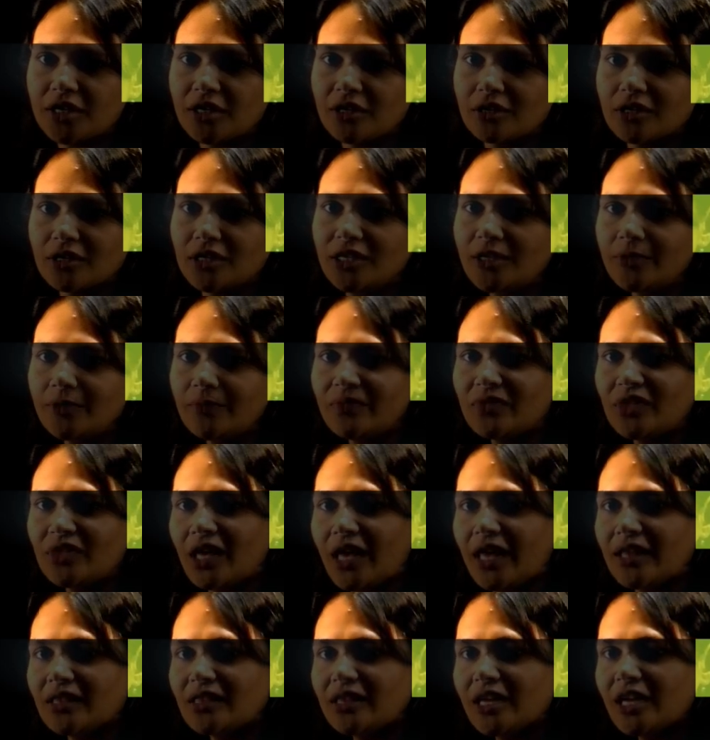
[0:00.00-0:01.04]
here
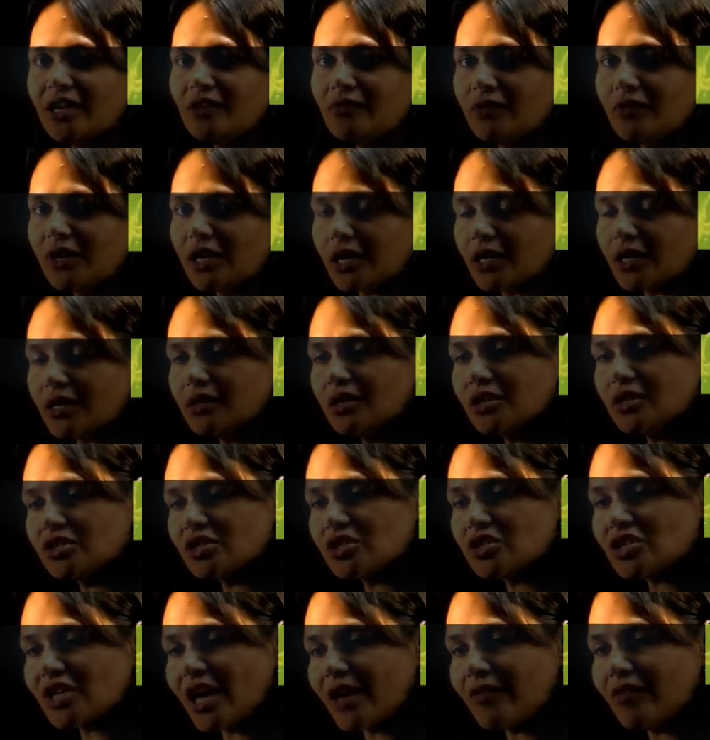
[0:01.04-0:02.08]
and then we cut the
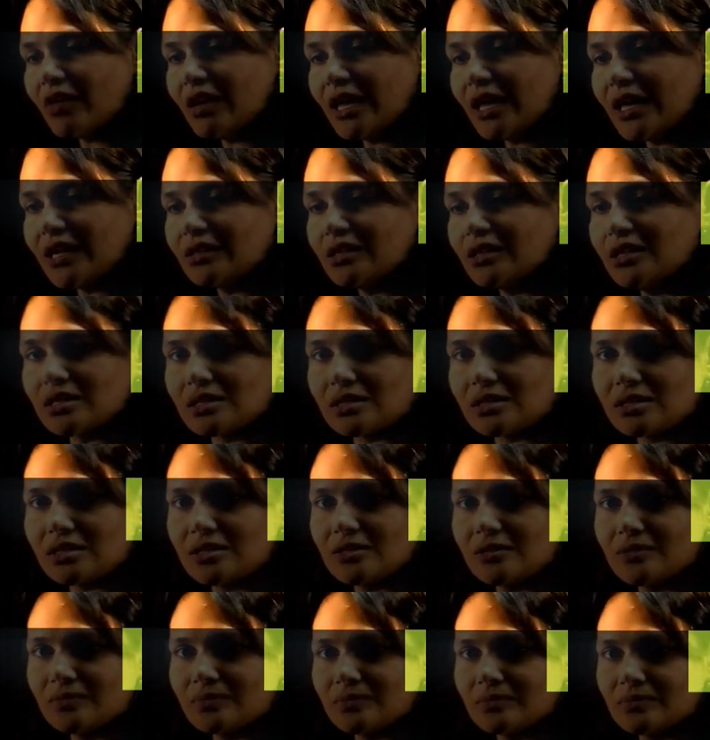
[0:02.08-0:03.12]
gingiva like this,